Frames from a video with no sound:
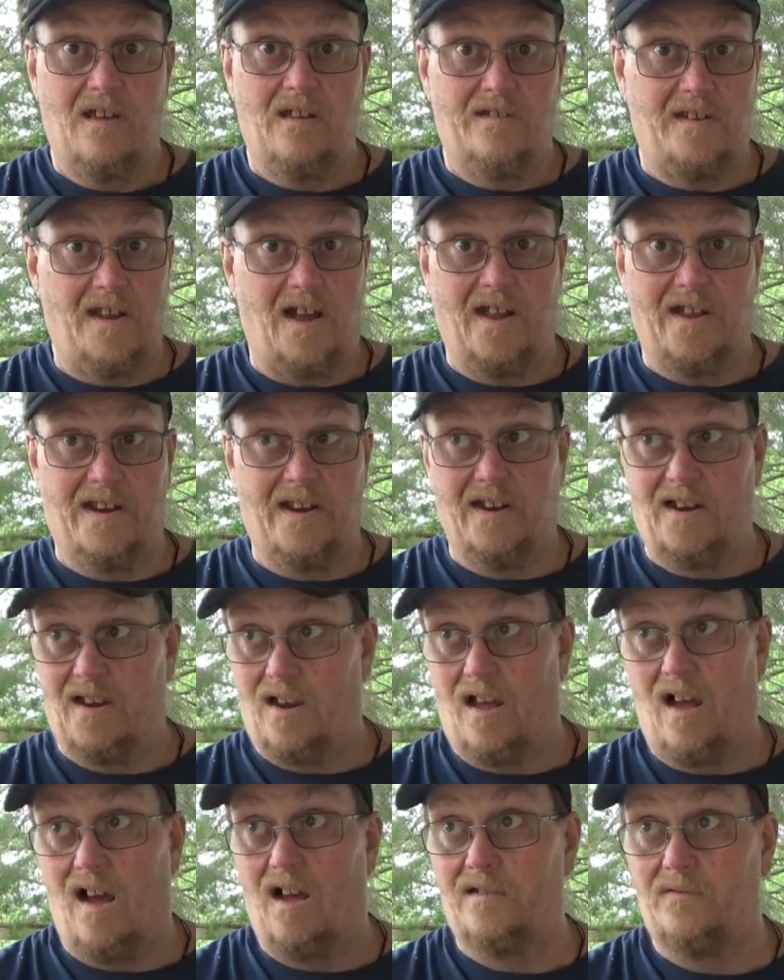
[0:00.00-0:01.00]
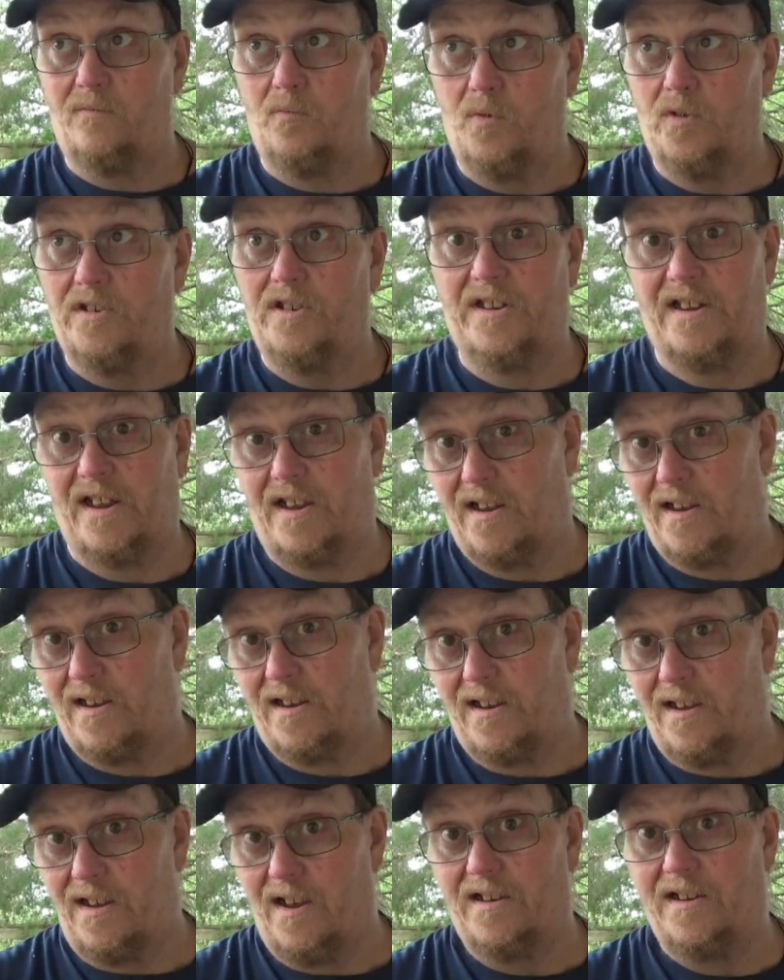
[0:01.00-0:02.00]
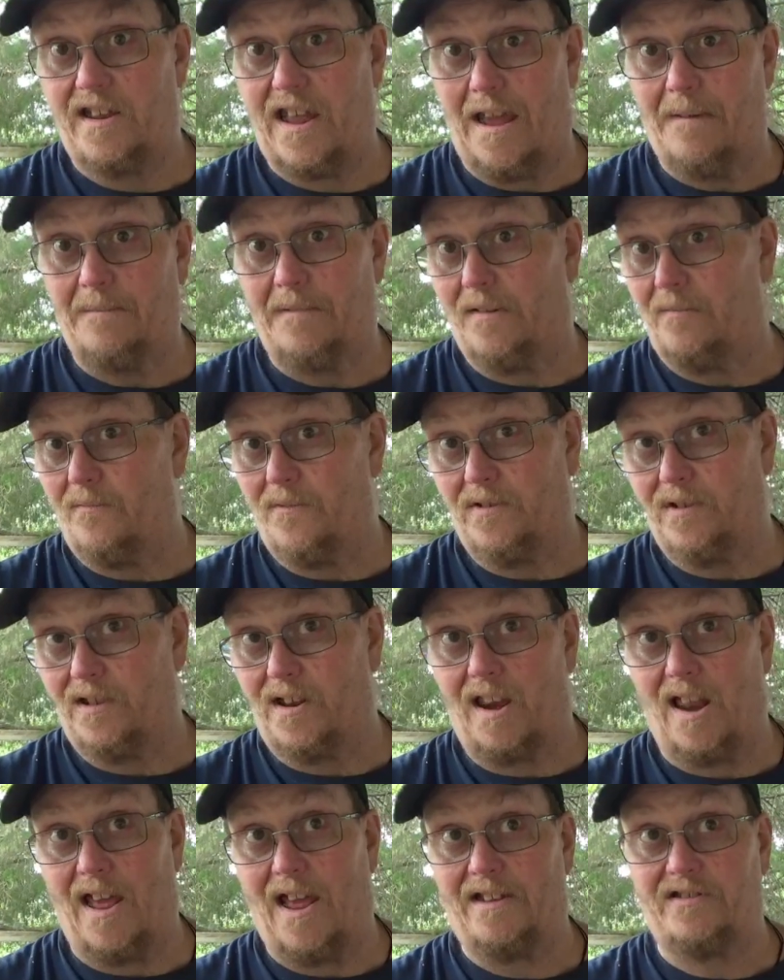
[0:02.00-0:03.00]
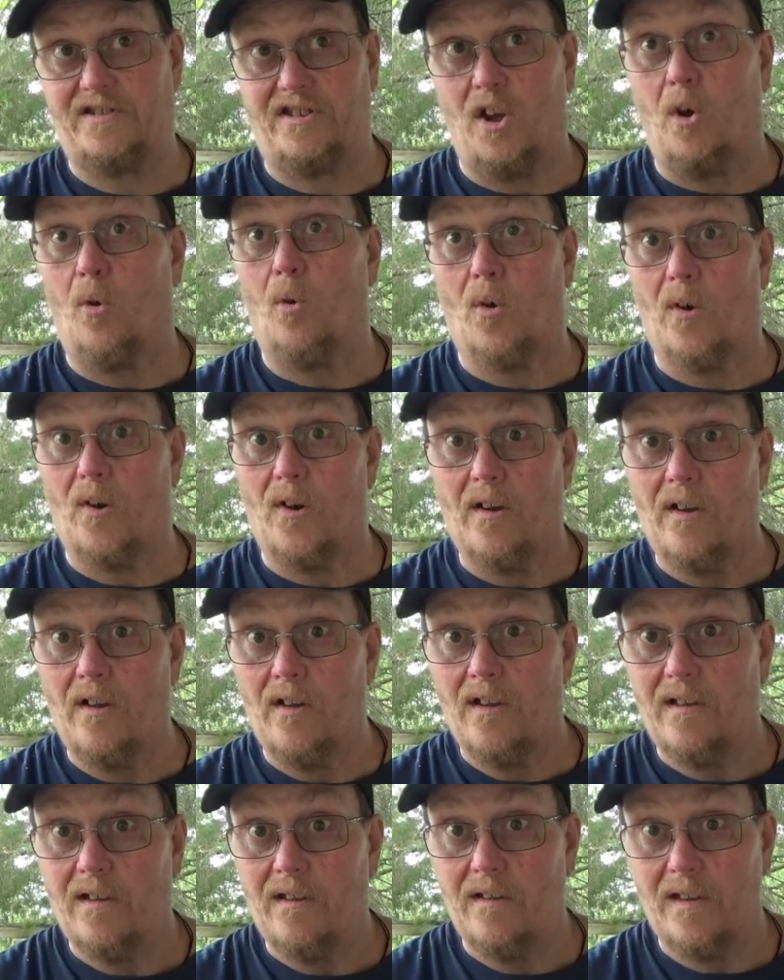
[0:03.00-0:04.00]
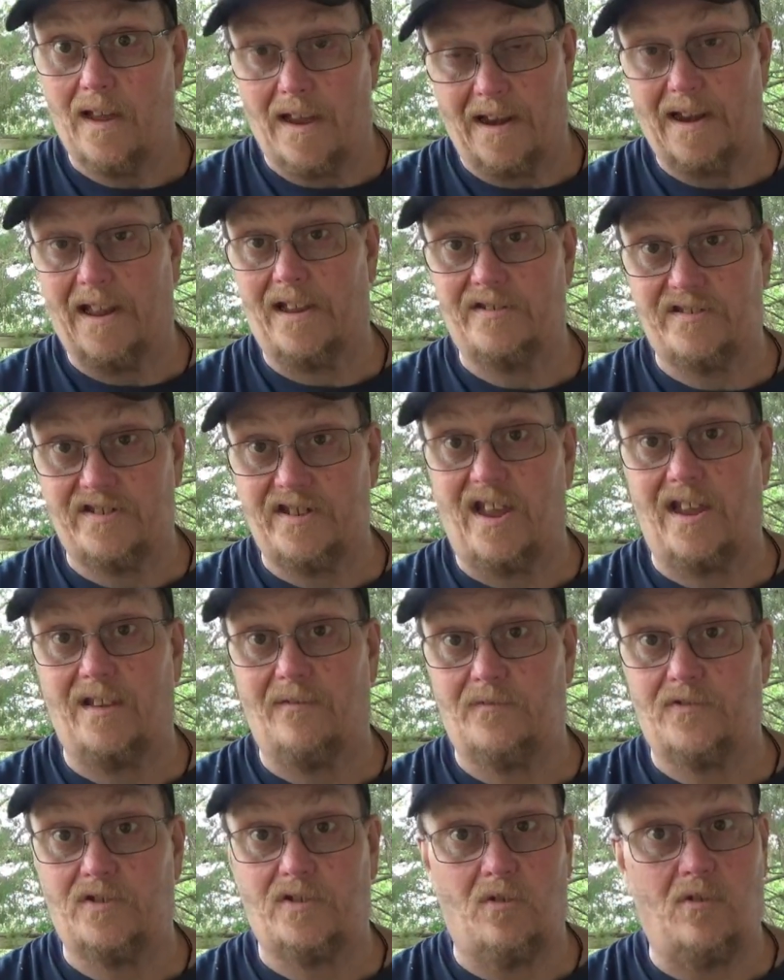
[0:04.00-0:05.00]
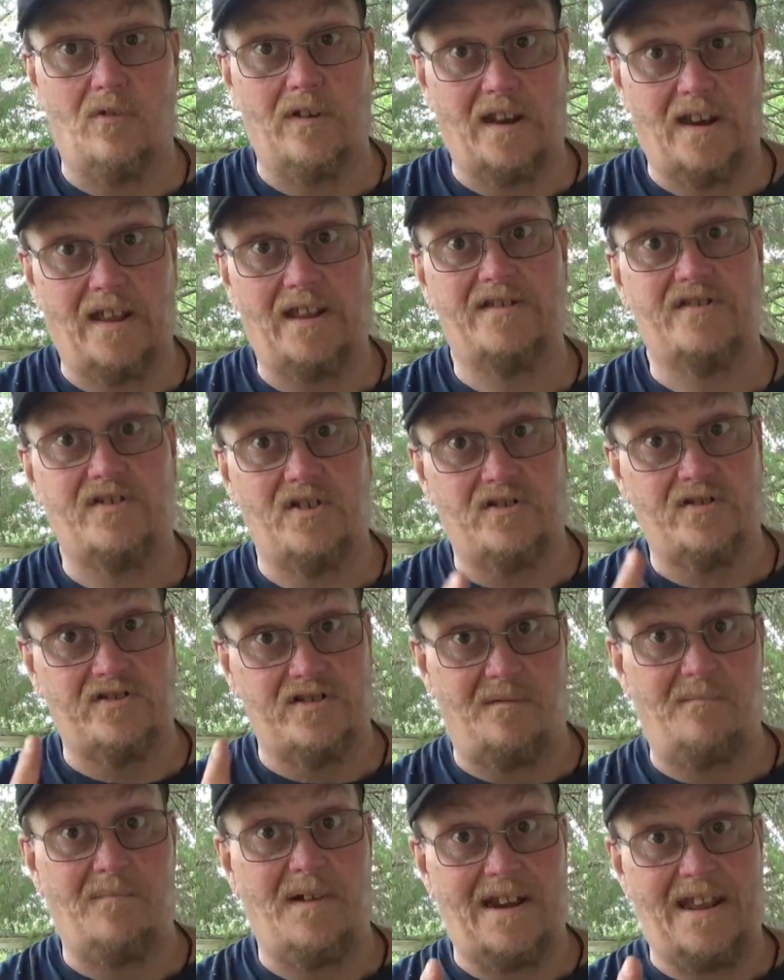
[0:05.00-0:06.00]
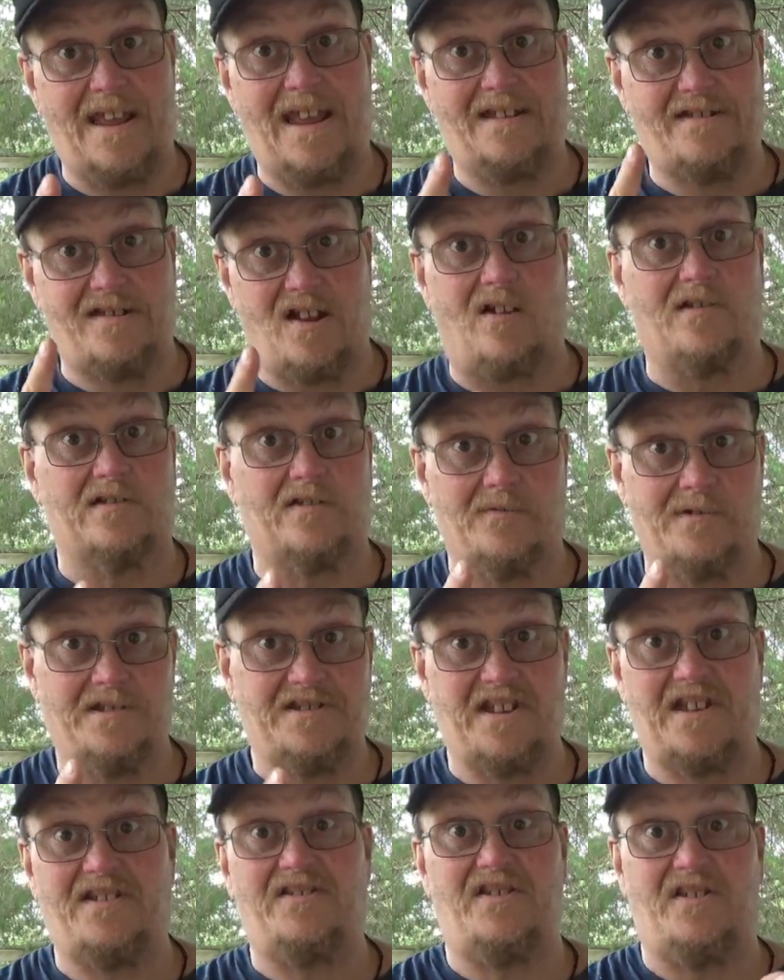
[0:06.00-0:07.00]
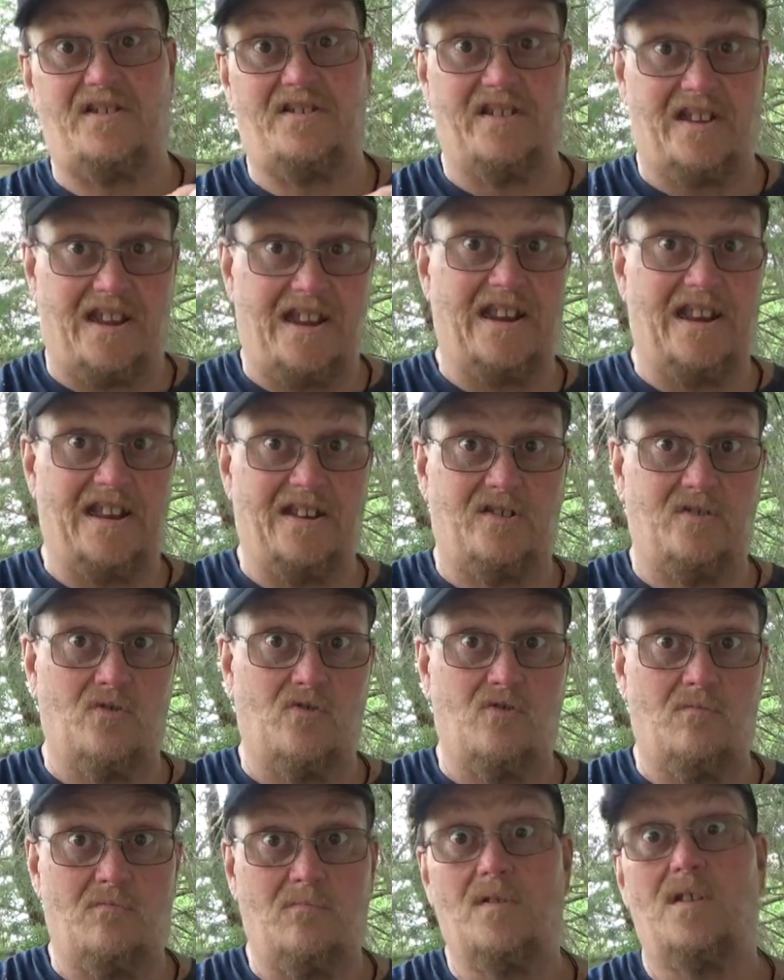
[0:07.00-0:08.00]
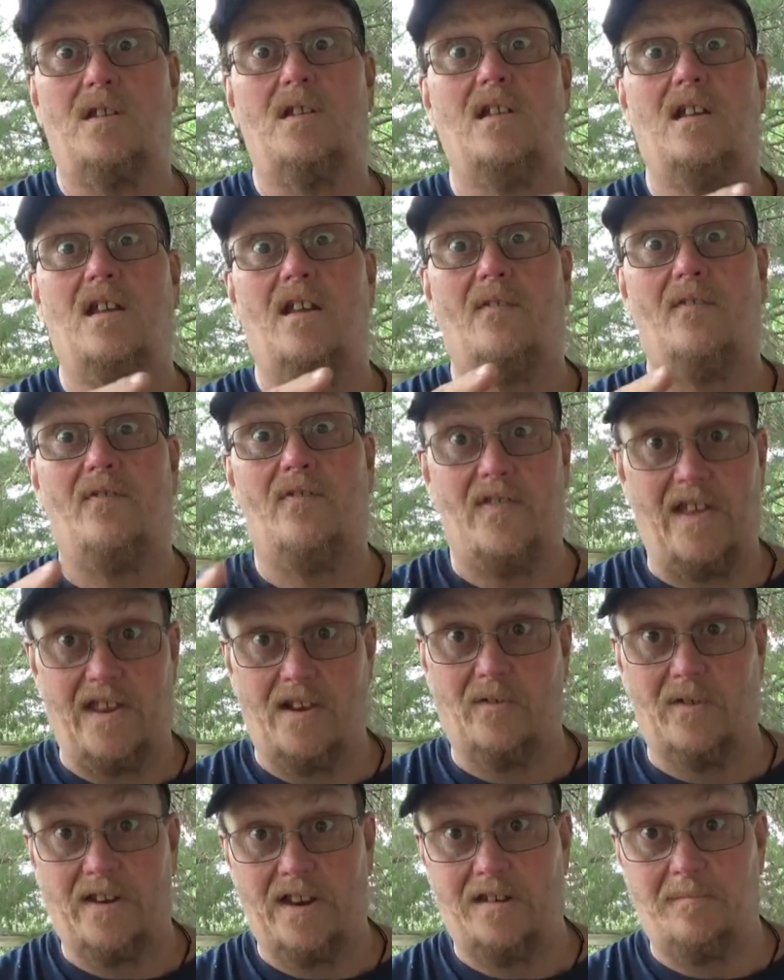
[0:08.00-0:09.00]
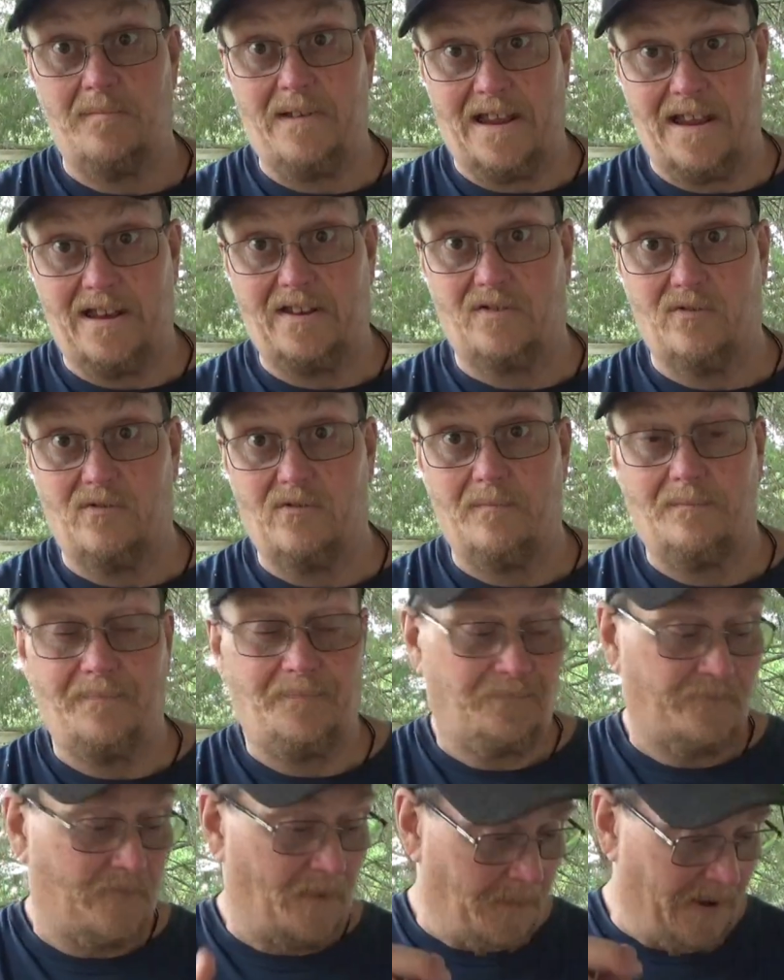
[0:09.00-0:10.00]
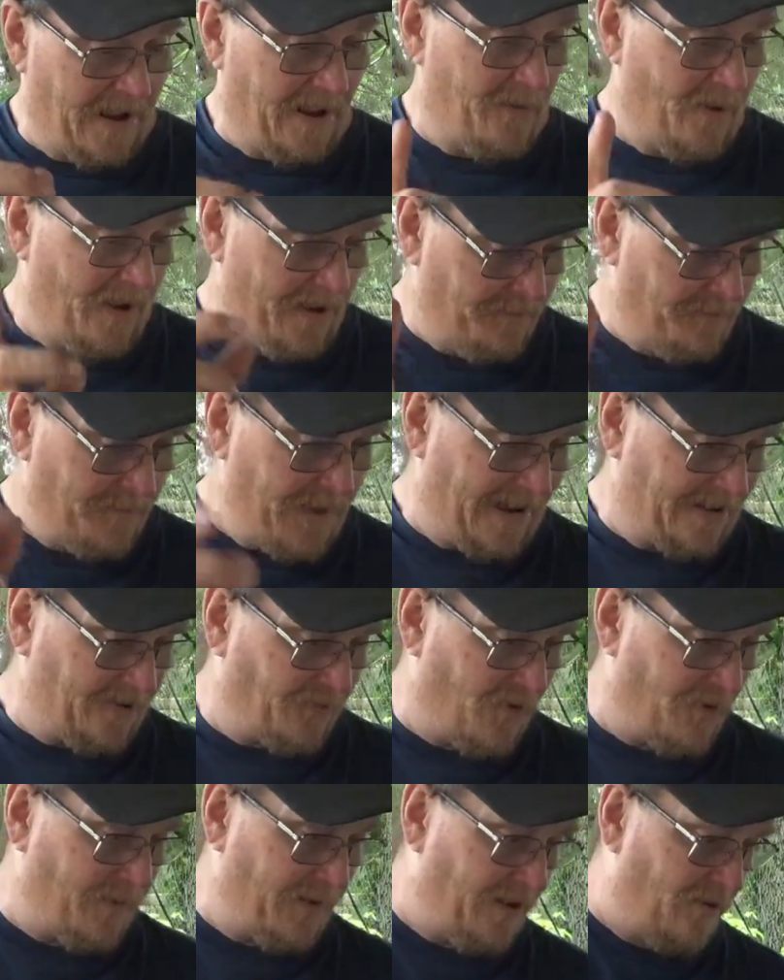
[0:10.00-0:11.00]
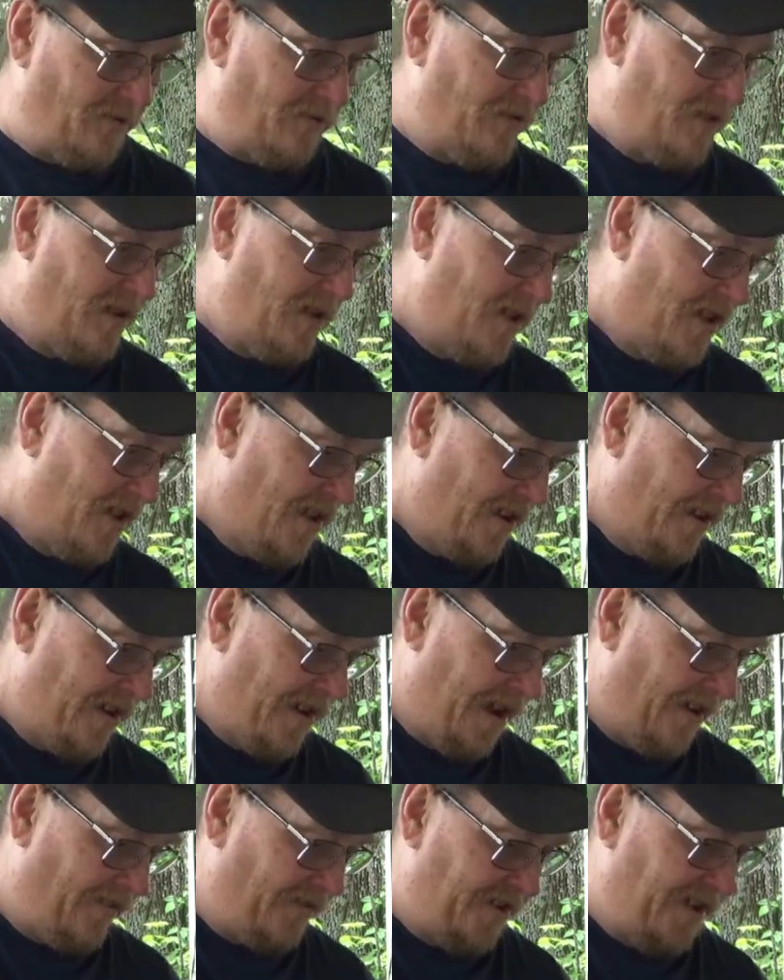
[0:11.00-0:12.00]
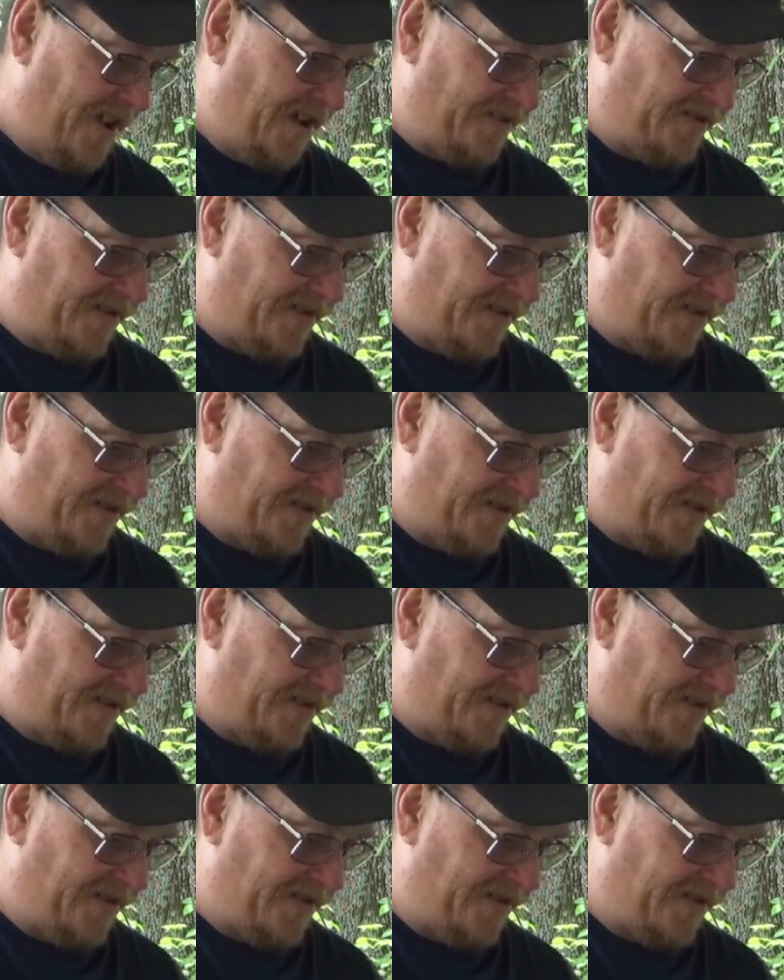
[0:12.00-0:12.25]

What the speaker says: not in a locked wooden gun cabinet with a glass door. In a safe, so unless somebody has authorization to get into them, they don't need to be into them. But anyway, back to where we go. Now the next